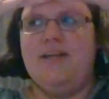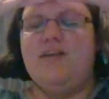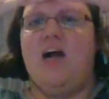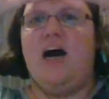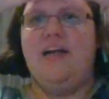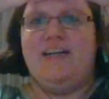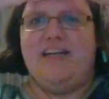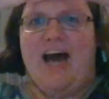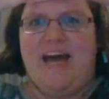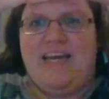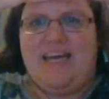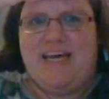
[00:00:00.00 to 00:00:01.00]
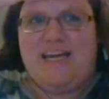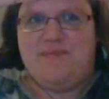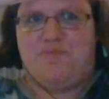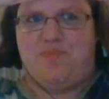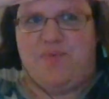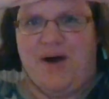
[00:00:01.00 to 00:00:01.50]
not knighted,
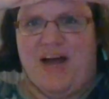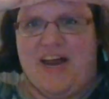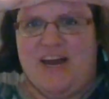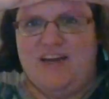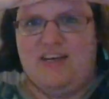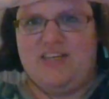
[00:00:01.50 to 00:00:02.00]
but